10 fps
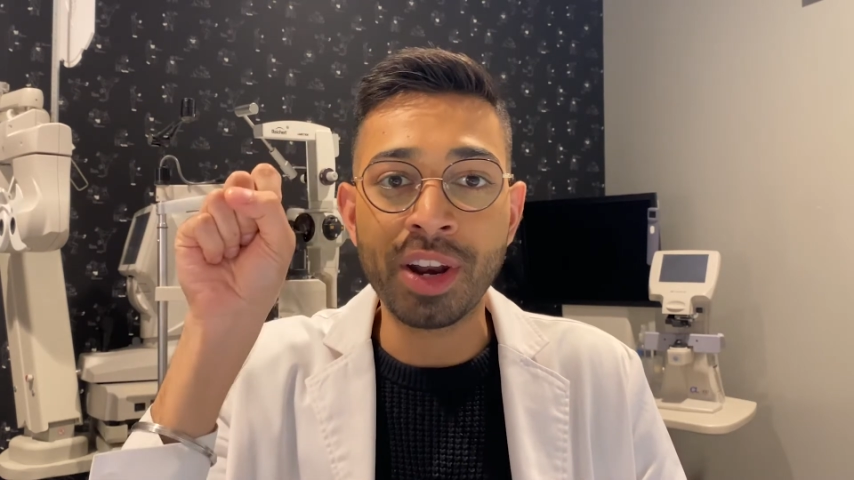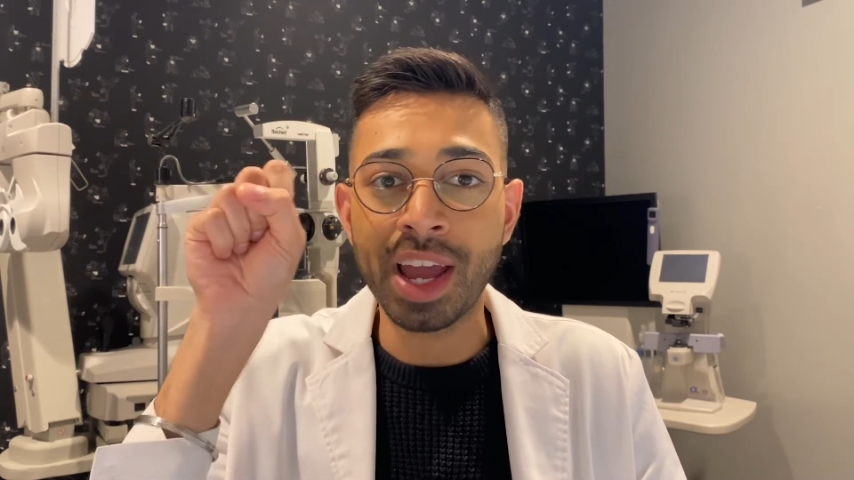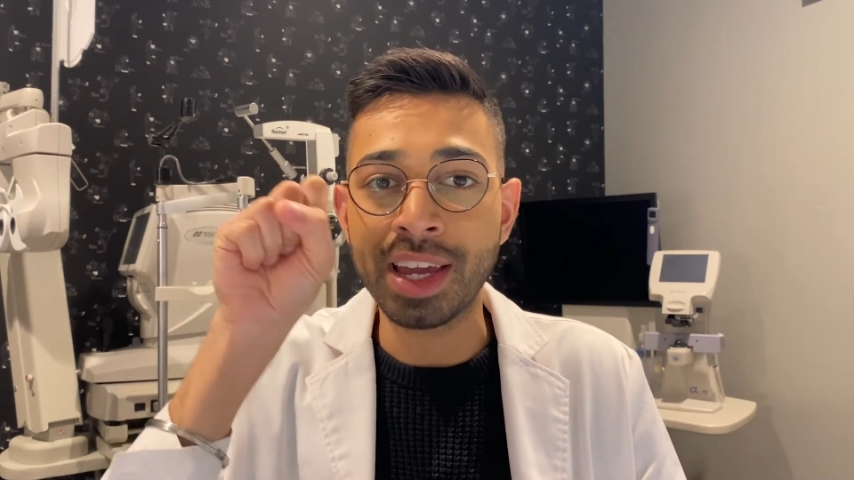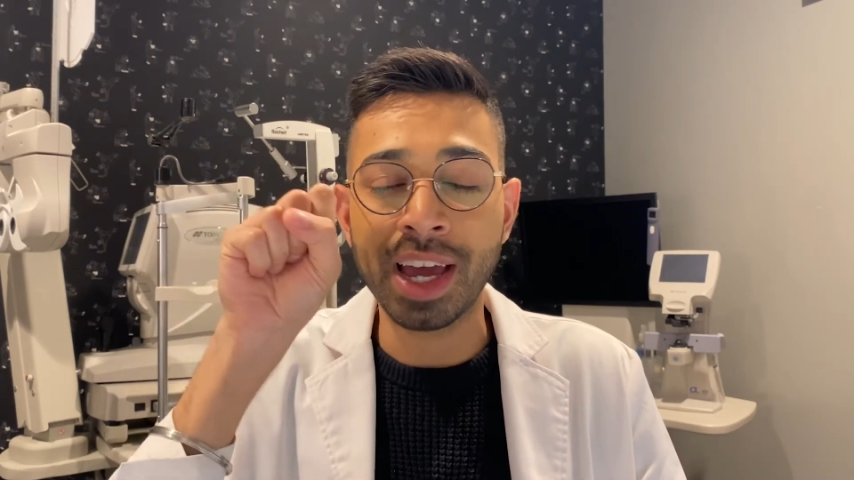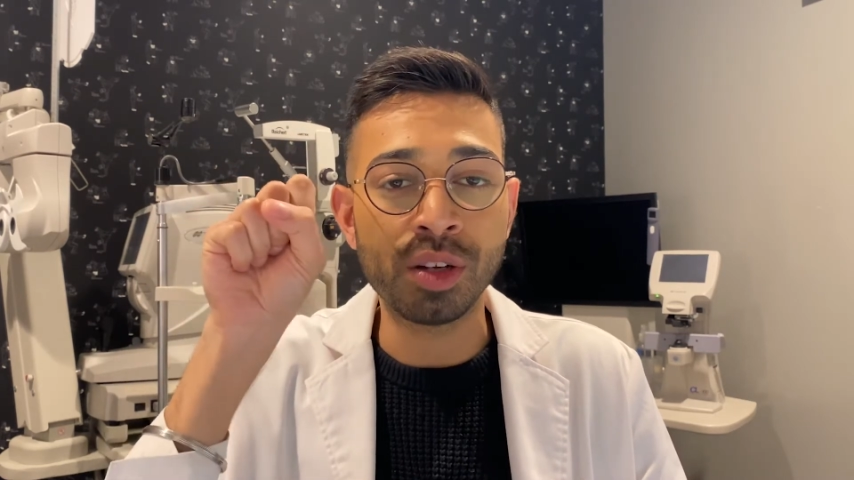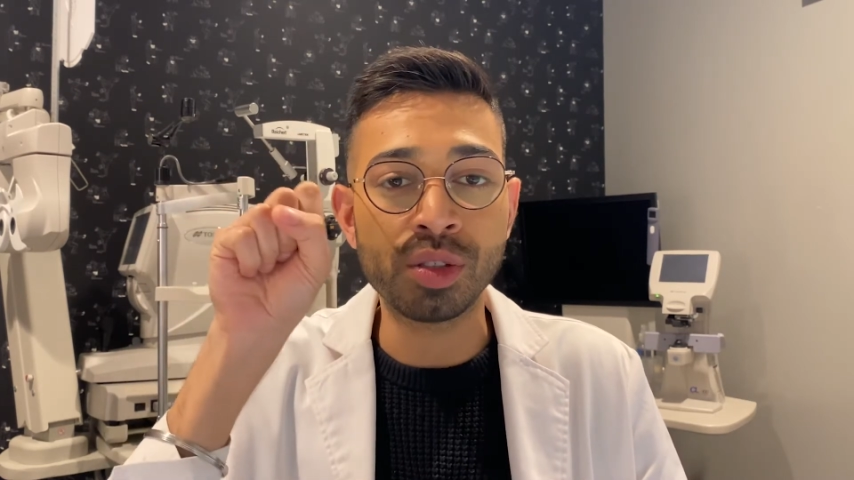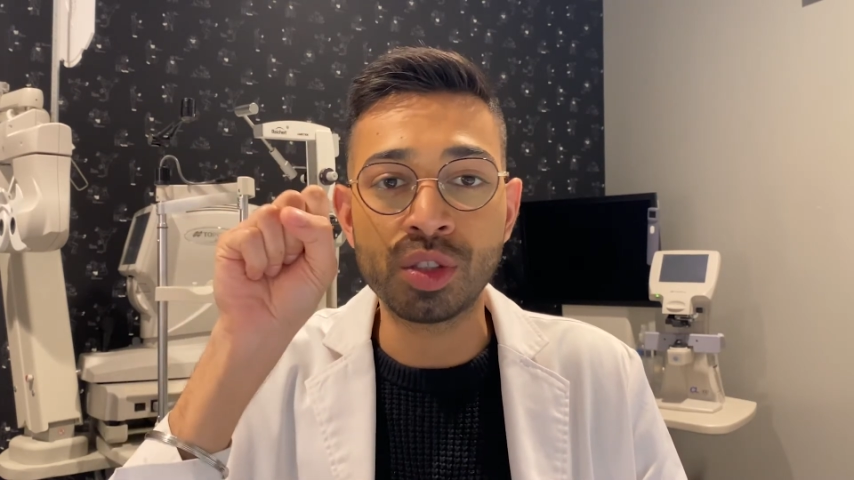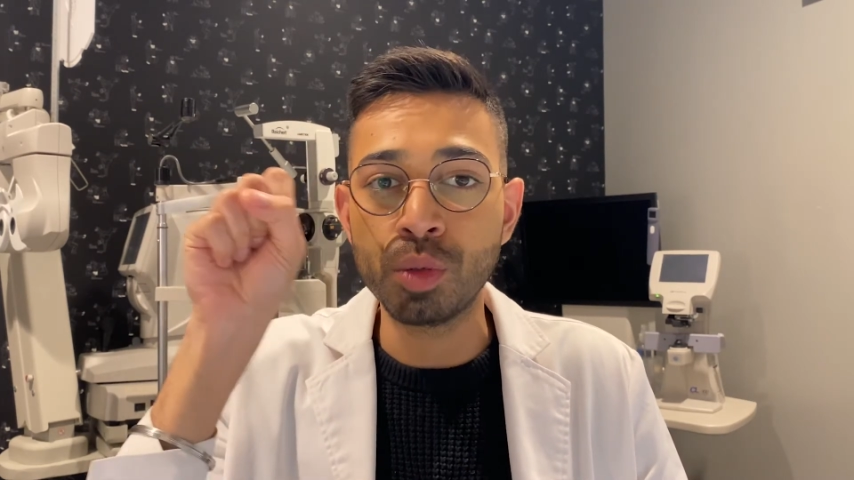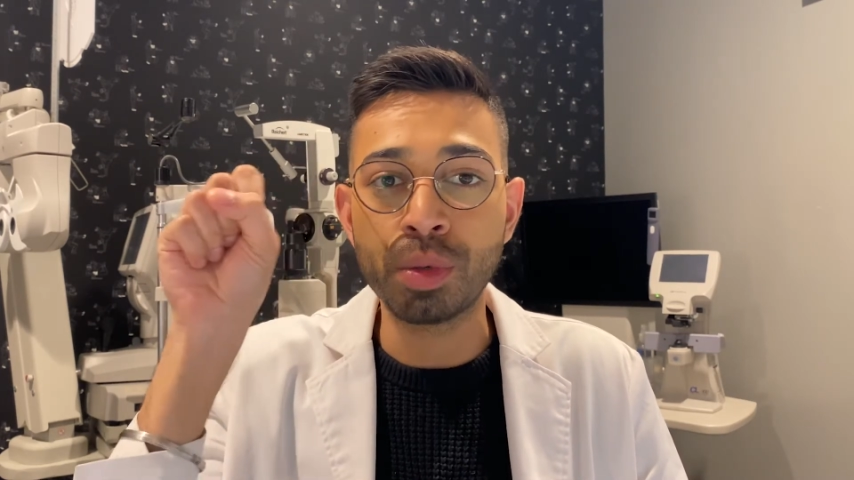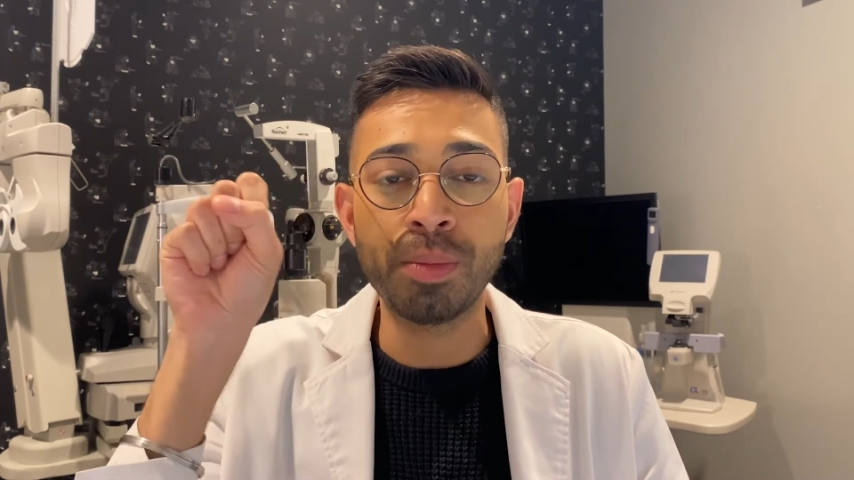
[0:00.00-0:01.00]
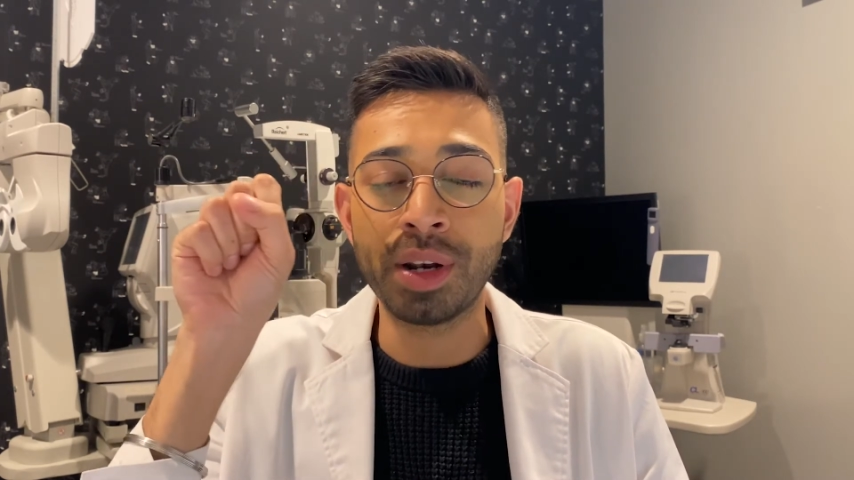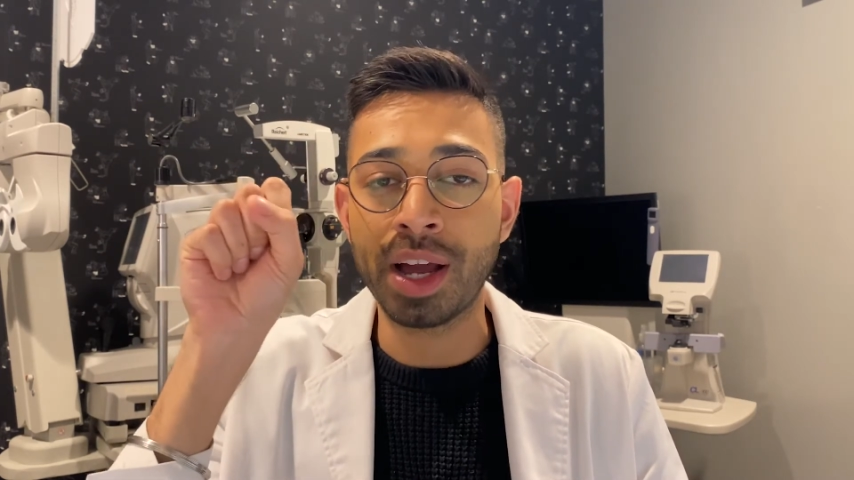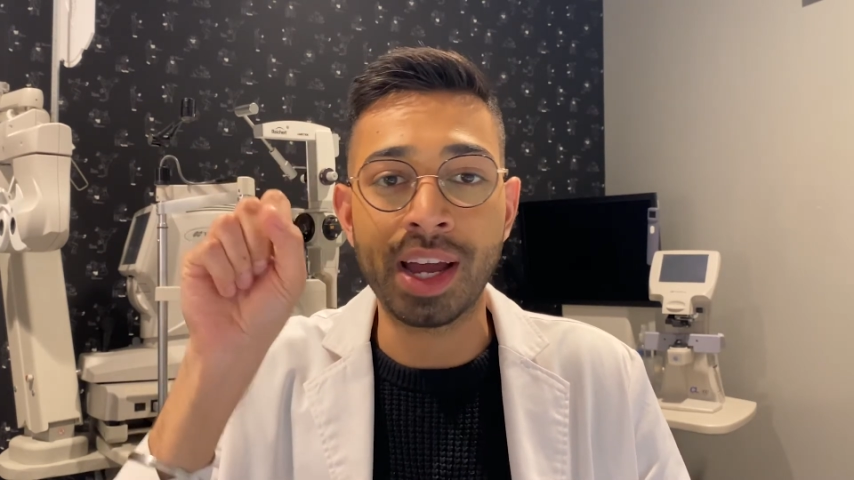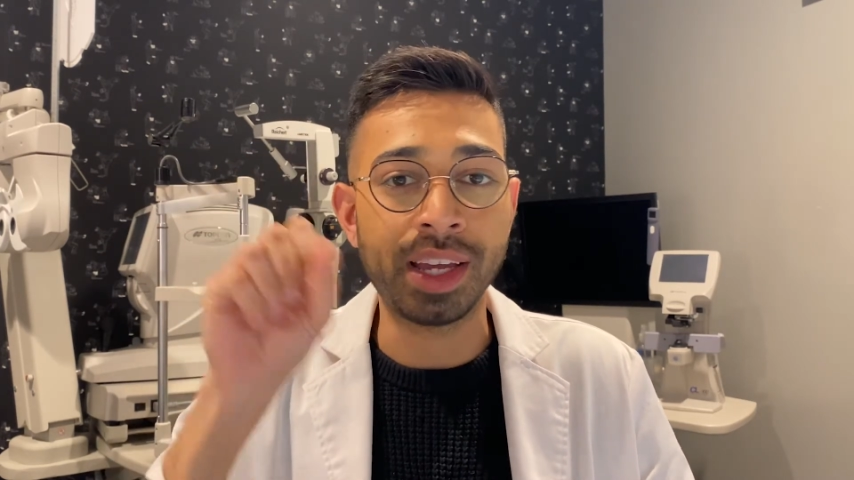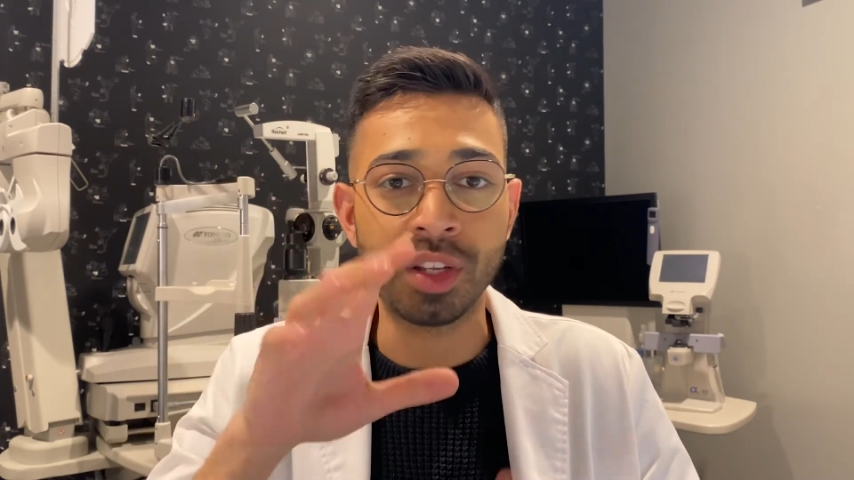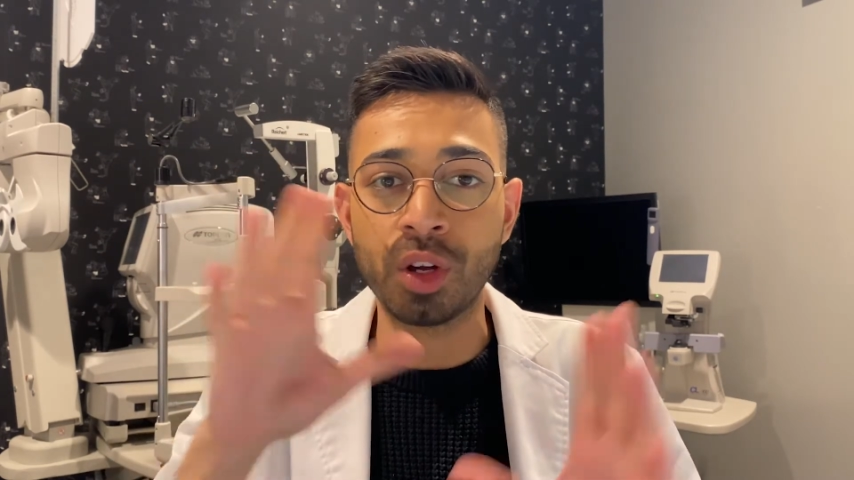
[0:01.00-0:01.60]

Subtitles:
hang out, super benign,